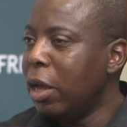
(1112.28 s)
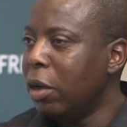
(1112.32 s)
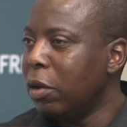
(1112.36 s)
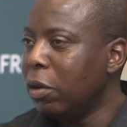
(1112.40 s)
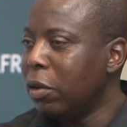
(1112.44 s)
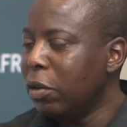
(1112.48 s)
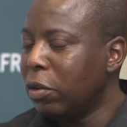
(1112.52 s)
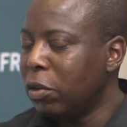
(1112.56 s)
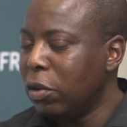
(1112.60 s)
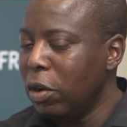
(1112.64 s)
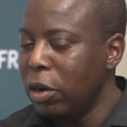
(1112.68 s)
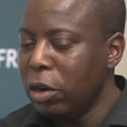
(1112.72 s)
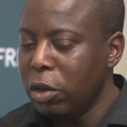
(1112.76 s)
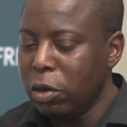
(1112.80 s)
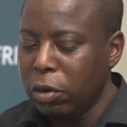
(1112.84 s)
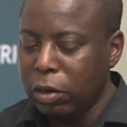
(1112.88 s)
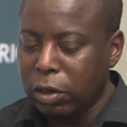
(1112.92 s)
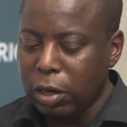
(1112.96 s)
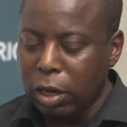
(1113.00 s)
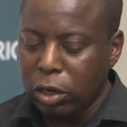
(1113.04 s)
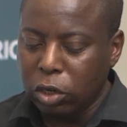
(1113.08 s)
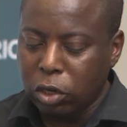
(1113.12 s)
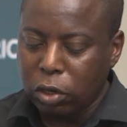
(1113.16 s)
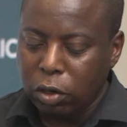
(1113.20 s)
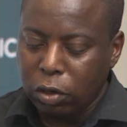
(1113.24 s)
Now, turning your
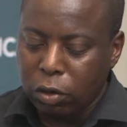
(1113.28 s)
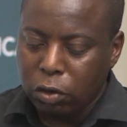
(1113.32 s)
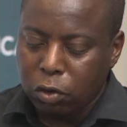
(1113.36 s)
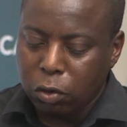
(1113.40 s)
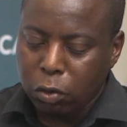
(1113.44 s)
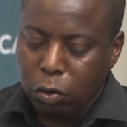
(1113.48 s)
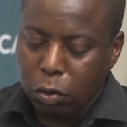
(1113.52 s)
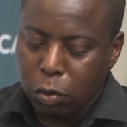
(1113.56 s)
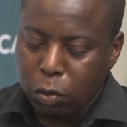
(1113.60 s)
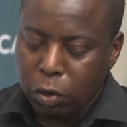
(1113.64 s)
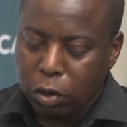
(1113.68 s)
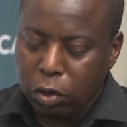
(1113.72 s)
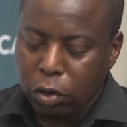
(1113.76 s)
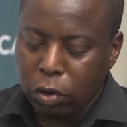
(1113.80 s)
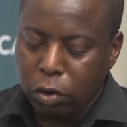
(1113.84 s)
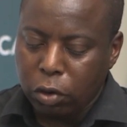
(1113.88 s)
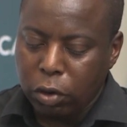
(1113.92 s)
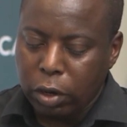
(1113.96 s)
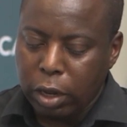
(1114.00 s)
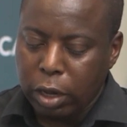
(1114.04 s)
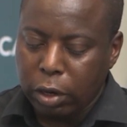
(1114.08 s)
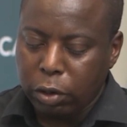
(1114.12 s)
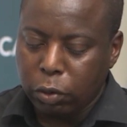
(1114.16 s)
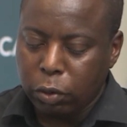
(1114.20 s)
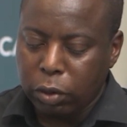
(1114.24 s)
attention to return
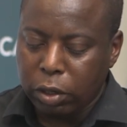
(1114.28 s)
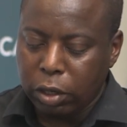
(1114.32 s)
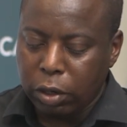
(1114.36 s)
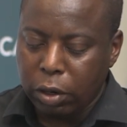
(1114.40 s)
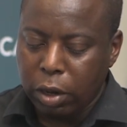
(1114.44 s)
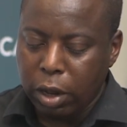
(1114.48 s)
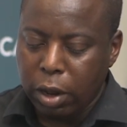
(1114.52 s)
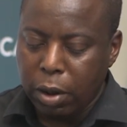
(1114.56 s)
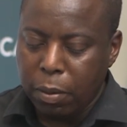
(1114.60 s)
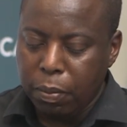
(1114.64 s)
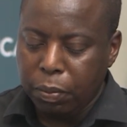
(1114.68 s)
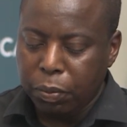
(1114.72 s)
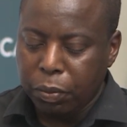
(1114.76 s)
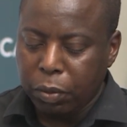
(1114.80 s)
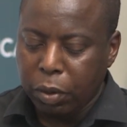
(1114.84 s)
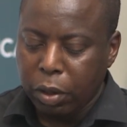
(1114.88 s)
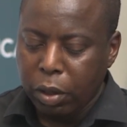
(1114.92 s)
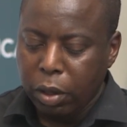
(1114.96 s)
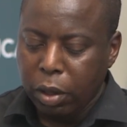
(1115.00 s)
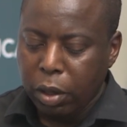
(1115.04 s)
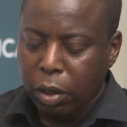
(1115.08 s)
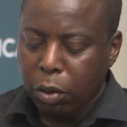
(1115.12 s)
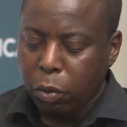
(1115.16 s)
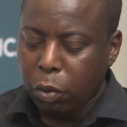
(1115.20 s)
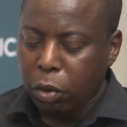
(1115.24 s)
on equity,
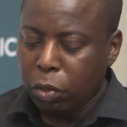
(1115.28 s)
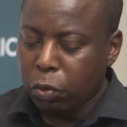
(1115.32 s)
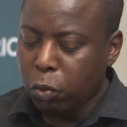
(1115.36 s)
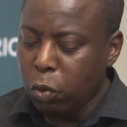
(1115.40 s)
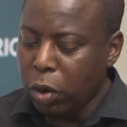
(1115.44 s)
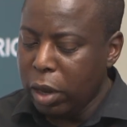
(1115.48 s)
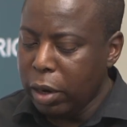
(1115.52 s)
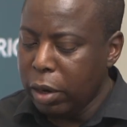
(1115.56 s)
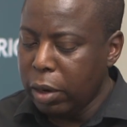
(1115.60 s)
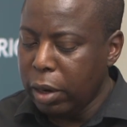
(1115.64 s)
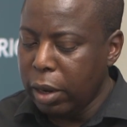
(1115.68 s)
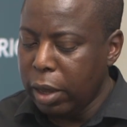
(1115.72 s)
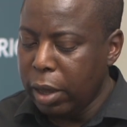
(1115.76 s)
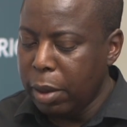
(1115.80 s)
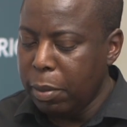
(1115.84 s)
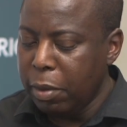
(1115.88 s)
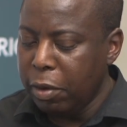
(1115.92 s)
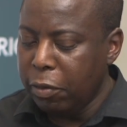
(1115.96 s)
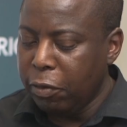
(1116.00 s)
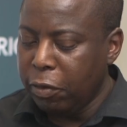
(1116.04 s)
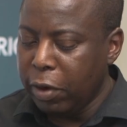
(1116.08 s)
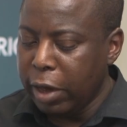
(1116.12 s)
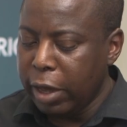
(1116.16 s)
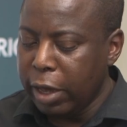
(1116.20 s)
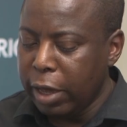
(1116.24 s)
with one
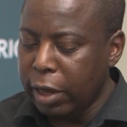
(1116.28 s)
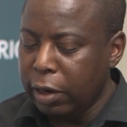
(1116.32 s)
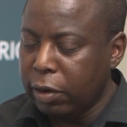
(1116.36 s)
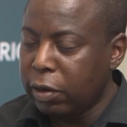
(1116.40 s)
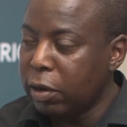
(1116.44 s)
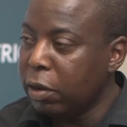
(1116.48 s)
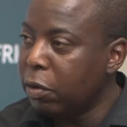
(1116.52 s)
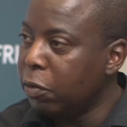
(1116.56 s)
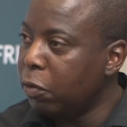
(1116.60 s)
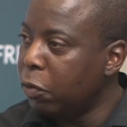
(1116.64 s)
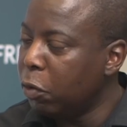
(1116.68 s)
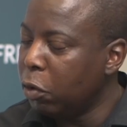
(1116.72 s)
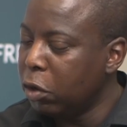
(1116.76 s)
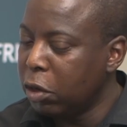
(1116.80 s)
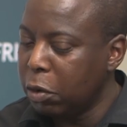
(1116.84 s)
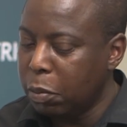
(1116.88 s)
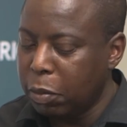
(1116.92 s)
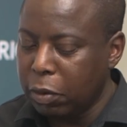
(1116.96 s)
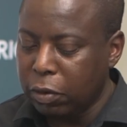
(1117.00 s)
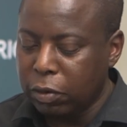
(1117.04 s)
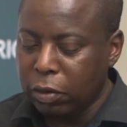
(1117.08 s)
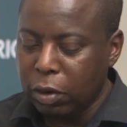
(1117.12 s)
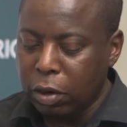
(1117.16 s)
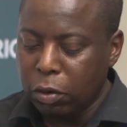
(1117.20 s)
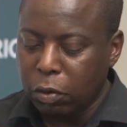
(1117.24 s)
MFI hitting
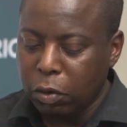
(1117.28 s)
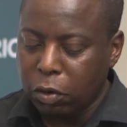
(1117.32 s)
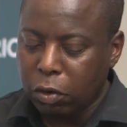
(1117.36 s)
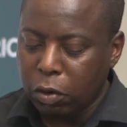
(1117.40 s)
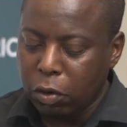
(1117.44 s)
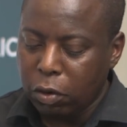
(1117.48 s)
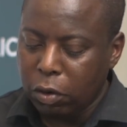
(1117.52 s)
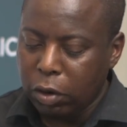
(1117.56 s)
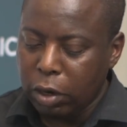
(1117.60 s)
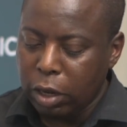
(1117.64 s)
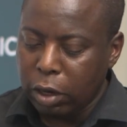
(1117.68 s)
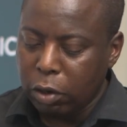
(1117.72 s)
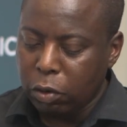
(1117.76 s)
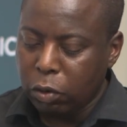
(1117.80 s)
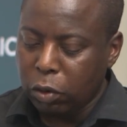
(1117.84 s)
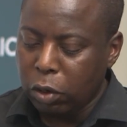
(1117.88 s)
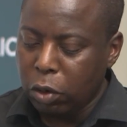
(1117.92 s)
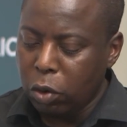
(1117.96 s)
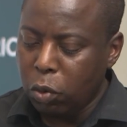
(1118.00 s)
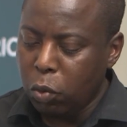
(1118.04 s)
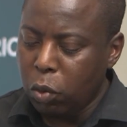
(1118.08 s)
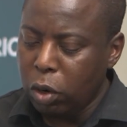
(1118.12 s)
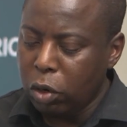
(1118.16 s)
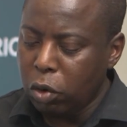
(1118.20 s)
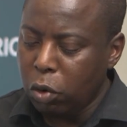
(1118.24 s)
40% return on equity,
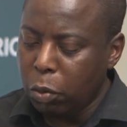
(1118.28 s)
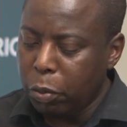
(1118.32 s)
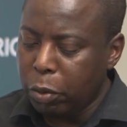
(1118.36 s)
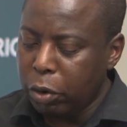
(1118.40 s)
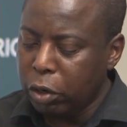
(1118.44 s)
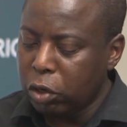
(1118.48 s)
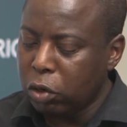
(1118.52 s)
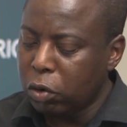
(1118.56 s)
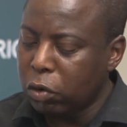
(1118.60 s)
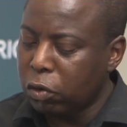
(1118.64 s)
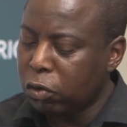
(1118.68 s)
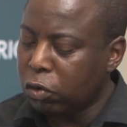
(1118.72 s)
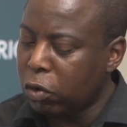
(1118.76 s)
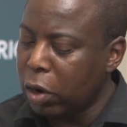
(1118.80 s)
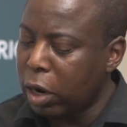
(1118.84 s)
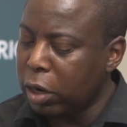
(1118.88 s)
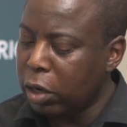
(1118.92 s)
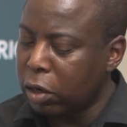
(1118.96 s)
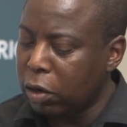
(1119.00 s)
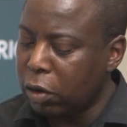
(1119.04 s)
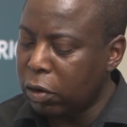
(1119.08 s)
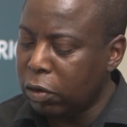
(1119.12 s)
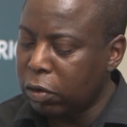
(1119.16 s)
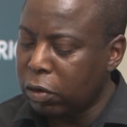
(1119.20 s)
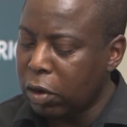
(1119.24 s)
what operational
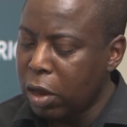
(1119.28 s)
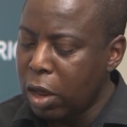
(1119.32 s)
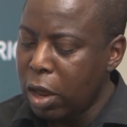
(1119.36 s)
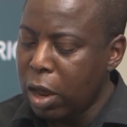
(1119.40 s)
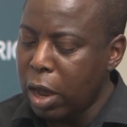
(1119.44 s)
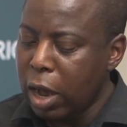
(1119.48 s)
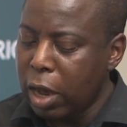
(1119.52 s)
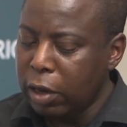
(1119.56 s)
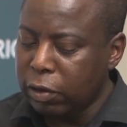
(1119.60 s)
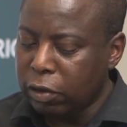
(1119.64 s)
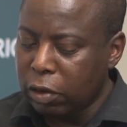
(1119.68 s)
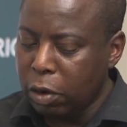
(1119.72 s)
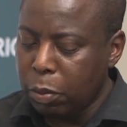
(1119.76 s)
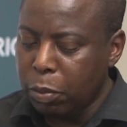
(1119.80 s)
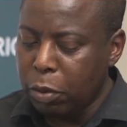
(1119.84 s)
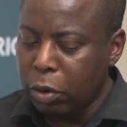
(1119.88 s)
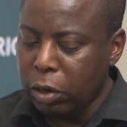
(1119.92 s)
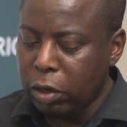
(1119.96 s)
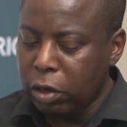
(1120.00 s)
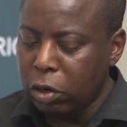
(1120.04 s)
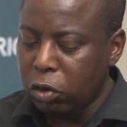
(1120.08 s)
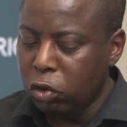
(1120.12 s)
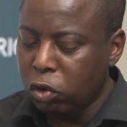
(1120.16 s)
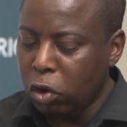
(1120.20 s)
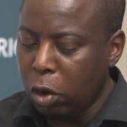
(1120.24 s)
strategies are
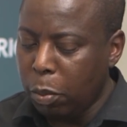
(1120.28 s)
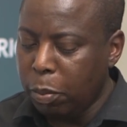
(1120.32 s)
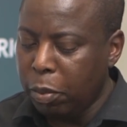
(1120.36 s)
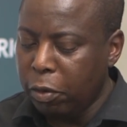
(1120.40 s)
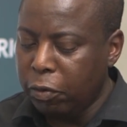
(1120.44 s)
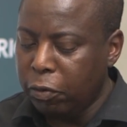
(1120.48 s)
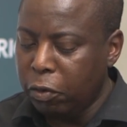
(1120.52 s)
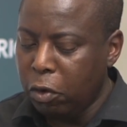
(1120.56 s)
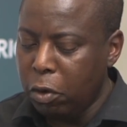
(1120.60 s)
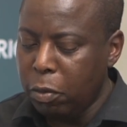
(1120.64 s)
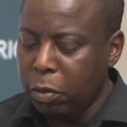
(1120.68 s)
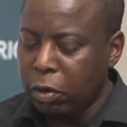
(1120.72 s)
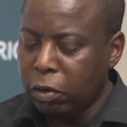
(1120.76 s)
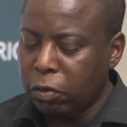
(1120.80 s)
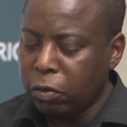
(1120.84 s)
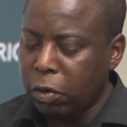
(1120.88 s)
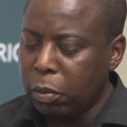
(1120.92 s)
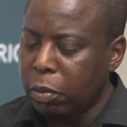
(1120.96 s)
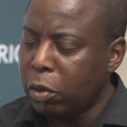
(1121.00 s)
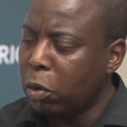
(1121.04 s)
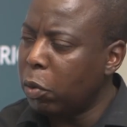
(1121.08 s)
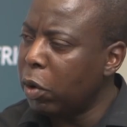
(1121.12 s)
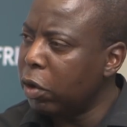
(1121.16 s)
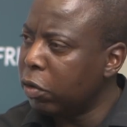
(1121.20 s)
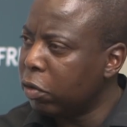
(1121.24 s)
separating top performers
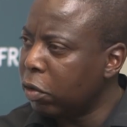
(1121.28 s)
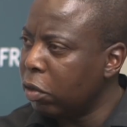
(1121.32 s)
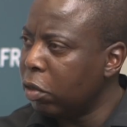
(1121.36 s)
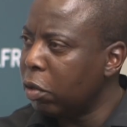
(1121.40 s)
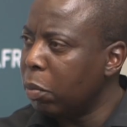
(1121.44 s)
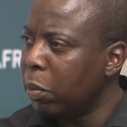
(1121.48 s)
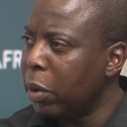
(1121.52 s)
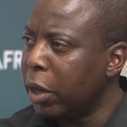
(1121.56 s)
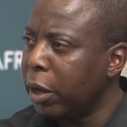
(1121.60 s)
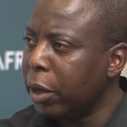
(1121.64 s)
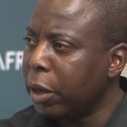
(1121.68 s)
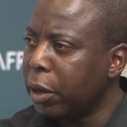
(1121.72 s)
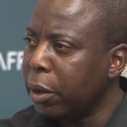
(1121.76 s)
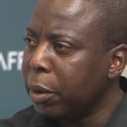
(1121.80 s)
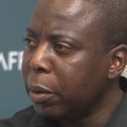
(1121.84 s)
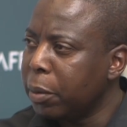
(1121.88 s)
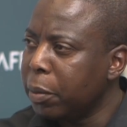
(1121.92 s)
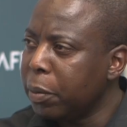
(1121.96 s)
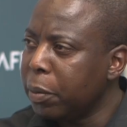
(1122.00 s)
from the rest of the pack?